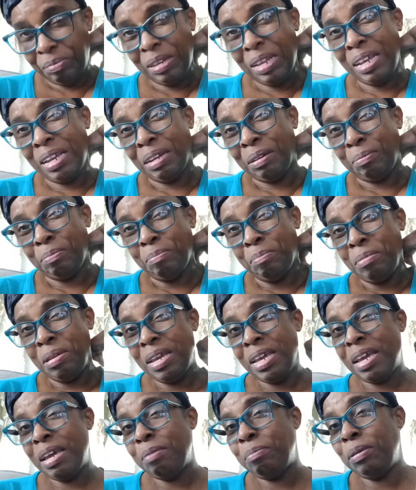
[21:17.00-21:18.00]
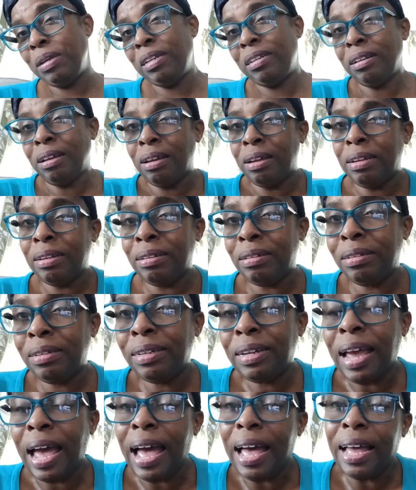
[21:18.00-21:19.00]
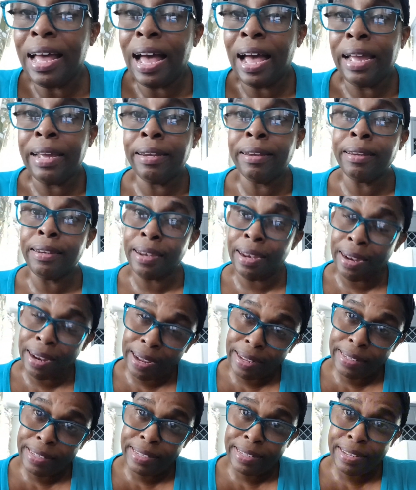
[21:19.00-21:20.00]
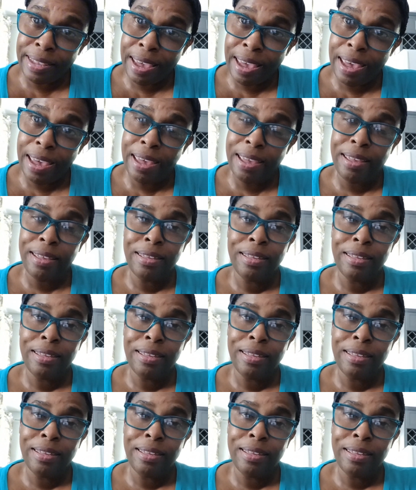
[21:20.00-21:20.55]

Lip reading: It may be done either next year,